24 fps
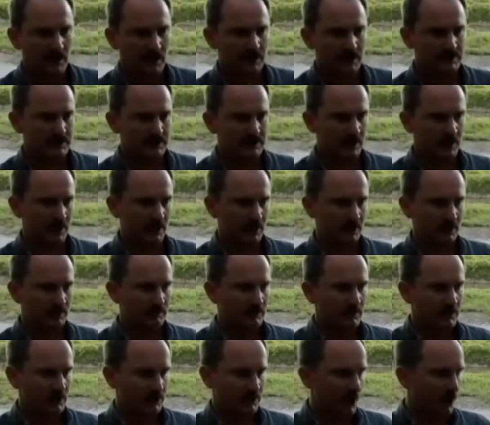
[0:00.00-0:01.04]
So
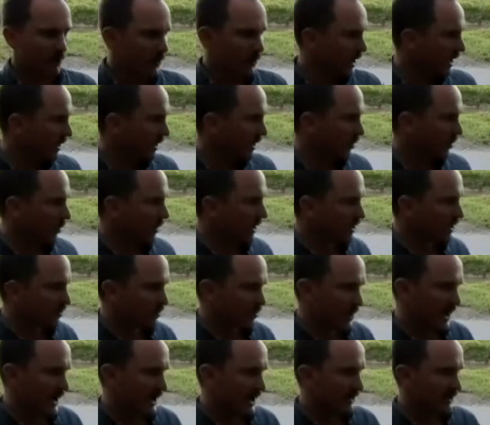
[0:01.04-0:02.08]
you know we're
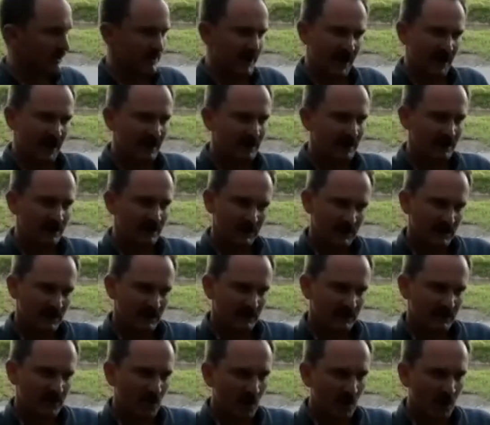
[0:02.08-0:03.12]
around about
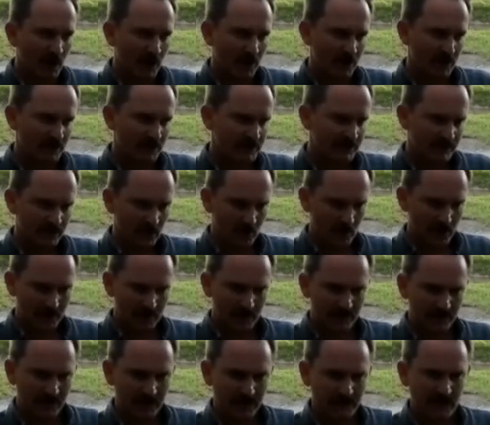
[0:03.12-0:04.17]
400 to
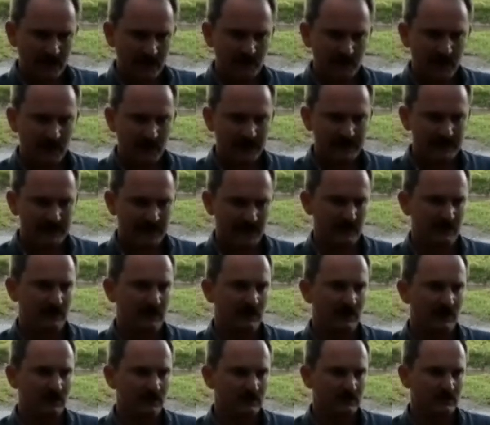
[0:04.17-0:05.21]
450 meters out
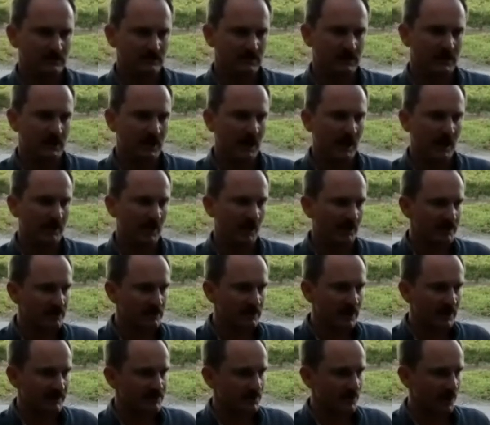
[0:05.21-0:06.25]
here, and we do
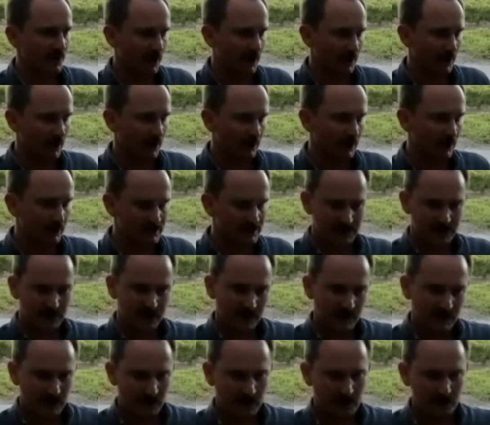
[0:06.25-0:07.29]
have some growers that
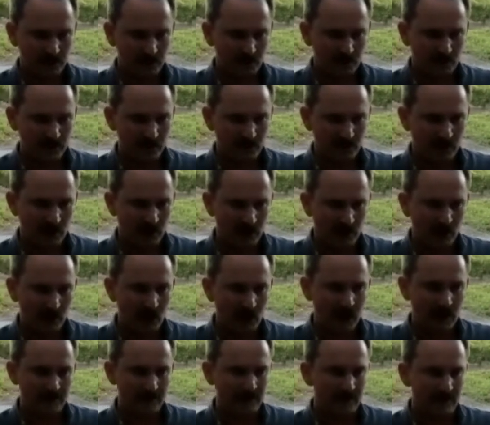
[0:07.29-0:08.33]
just a little bit
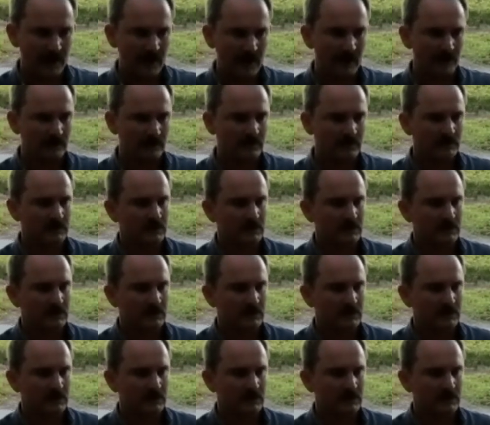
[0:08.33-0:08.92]
higher than that.